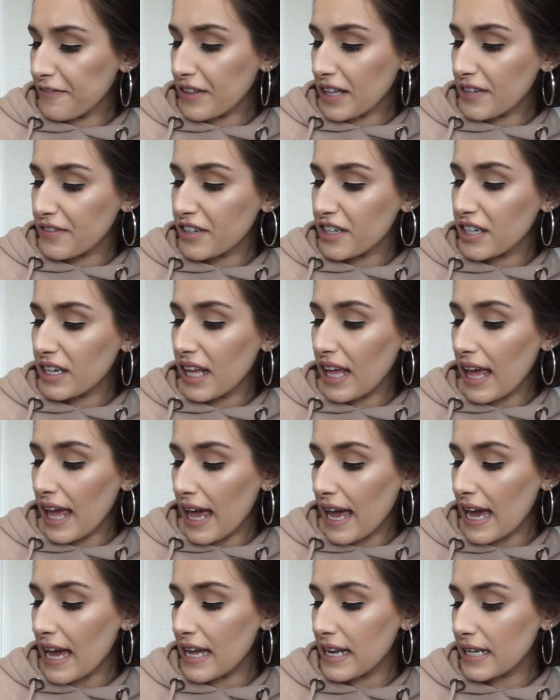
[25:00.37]
flavored
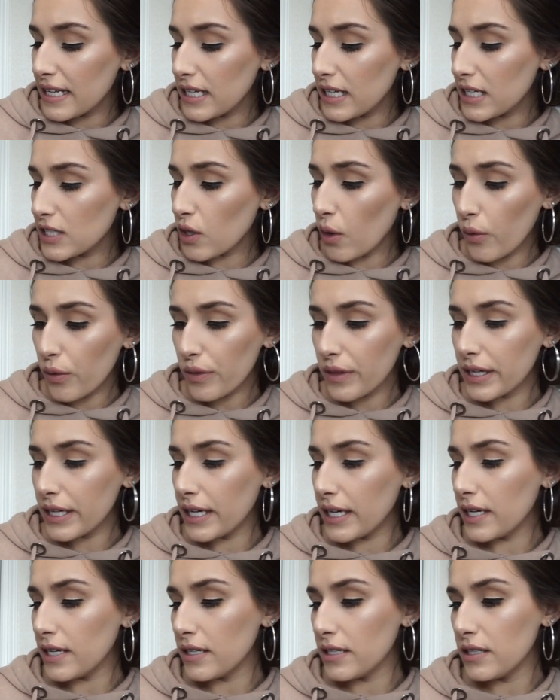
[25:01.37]
and it's
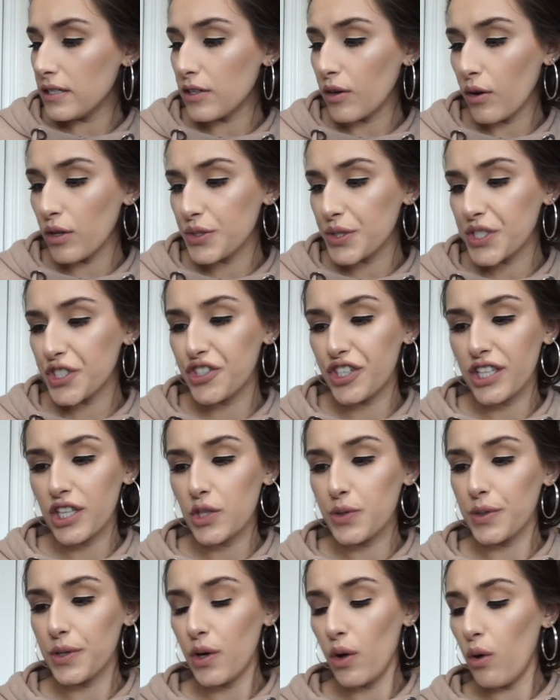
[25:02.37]
only, you're only supposed to drink
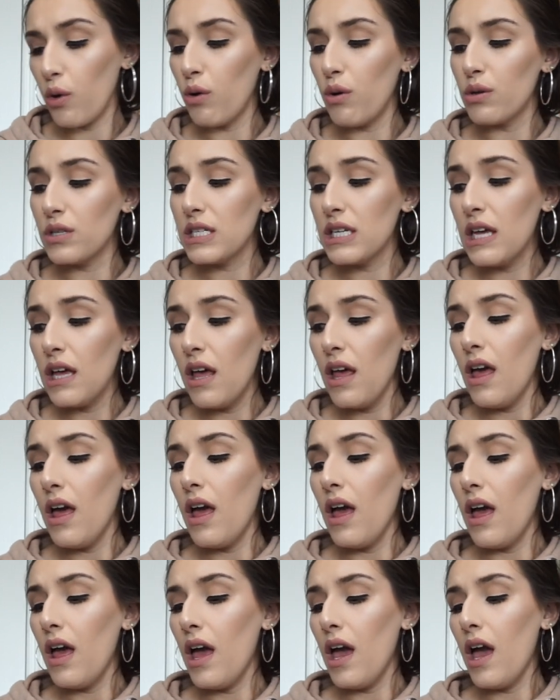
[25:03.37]
this one cold.
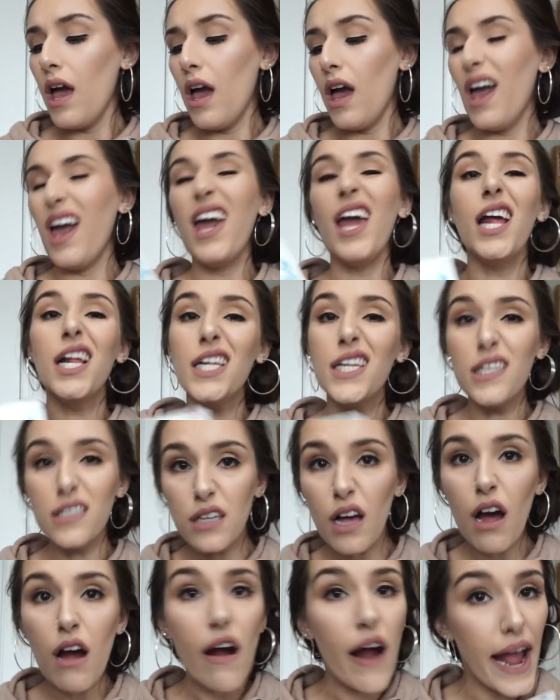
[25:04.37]
And it's
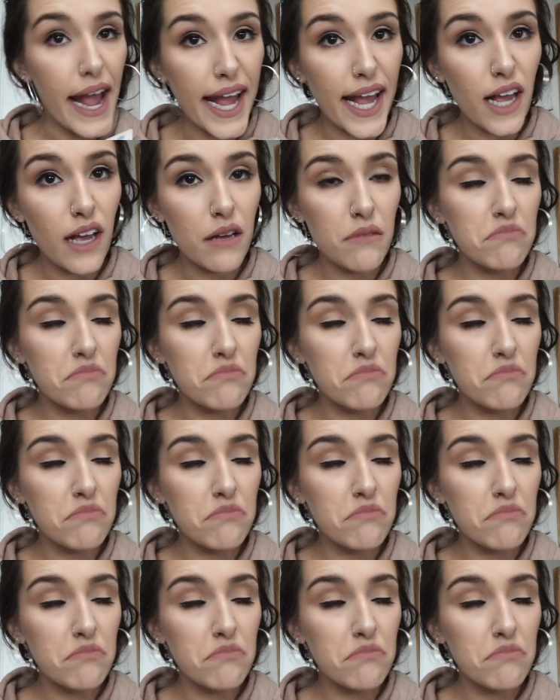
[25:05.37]
all right.